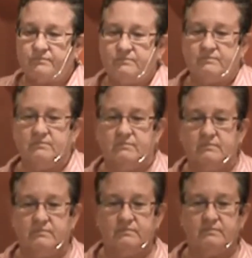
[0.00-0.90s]

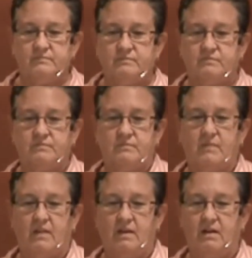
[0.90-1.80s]
Nobody speaks.